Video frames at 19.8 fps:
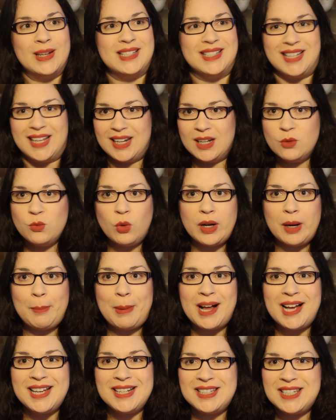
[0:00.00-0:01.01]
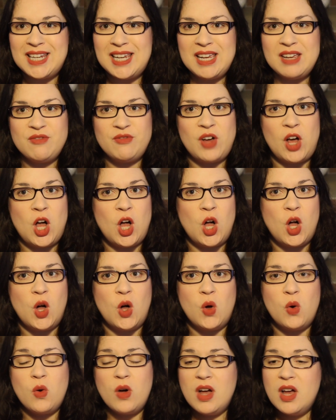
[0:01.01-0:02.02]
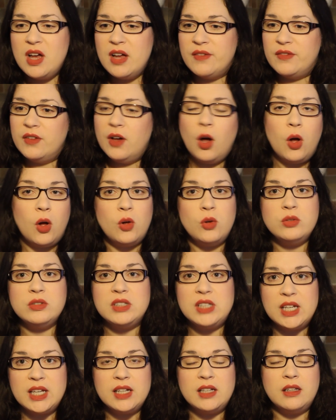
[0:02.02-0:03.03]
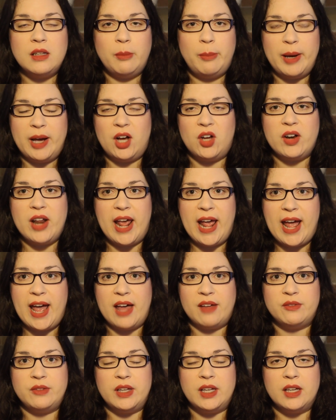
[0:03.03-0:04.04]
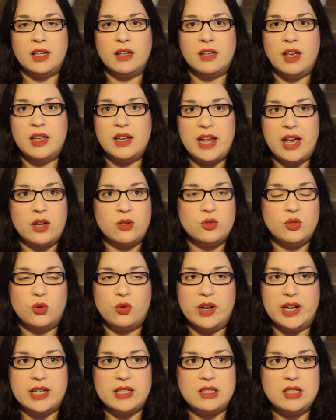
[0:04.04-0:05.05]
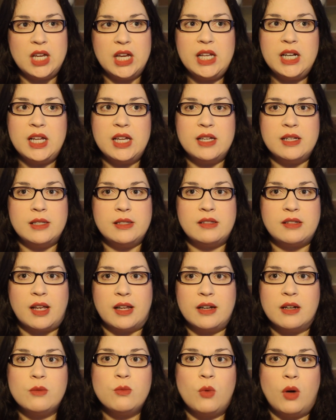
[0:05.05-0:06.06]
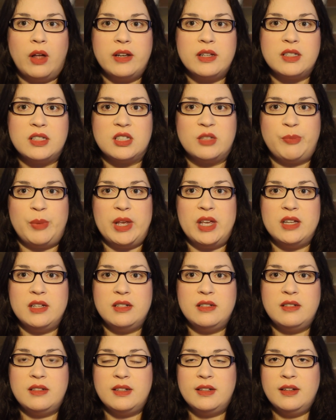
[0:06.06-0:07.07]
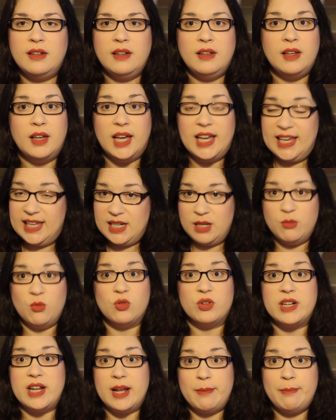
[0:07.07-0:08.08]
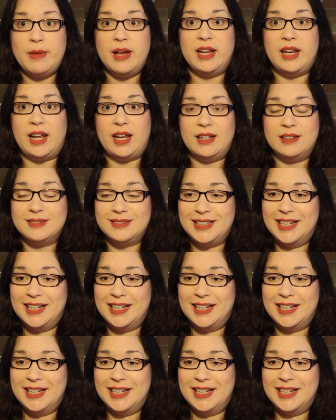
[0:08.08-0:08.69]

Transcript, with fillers: because I didn't want to buy a TiVo. The whole deal about having an outdoor antenna is I didn't want to spend any more damn money.